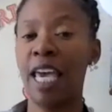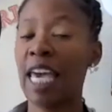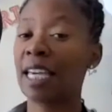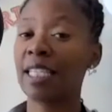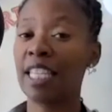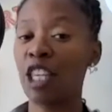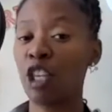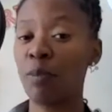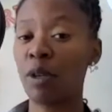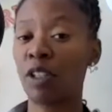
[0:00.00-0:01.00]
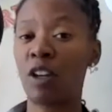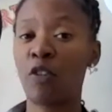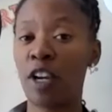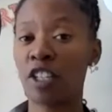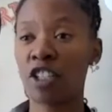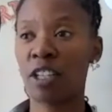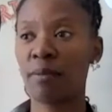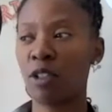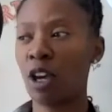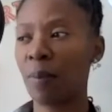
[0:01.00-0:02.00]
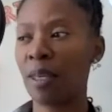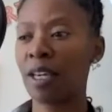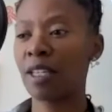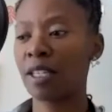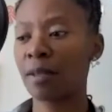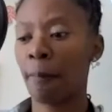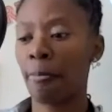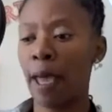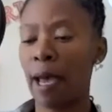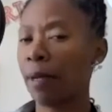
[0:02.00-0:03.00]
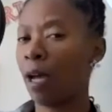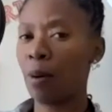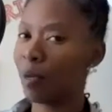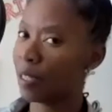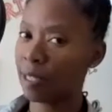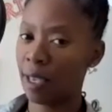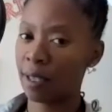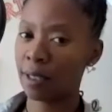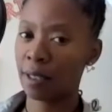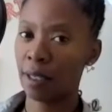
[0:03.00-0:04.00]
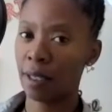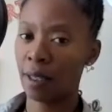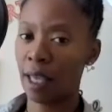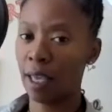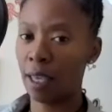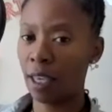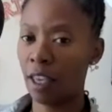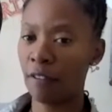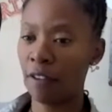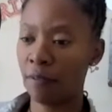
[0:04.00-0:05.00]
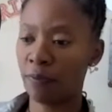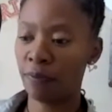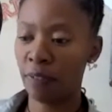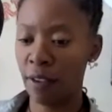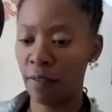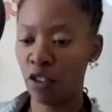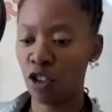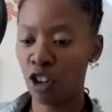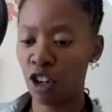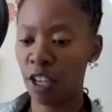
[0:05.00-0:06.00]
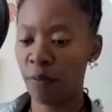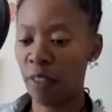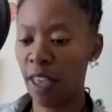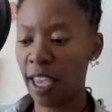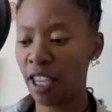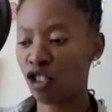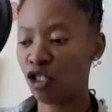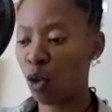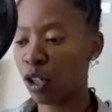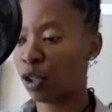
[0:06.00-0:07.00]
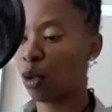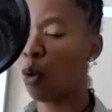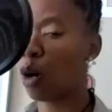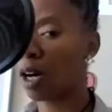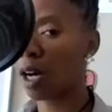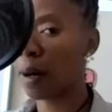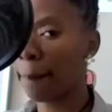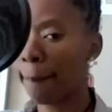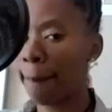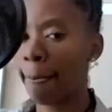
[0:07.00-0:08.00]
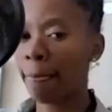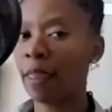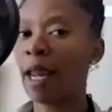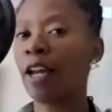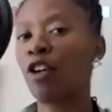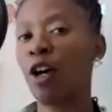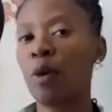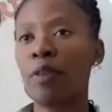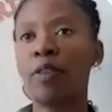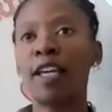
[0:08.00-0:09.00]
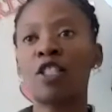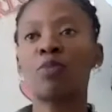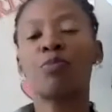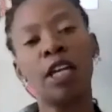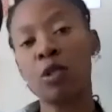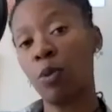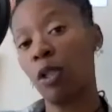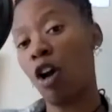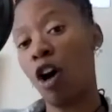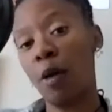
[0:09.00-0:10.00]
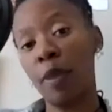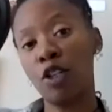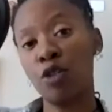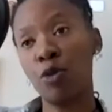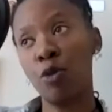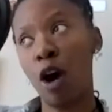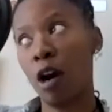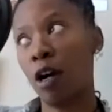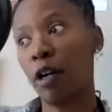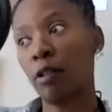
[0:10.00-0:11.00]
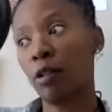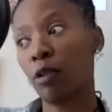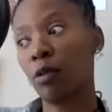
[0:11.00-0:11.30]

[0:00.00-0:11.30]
and continue building the friendship, you know, because I'm not on sex. Like if that is your lure, then I know that that's really all that you are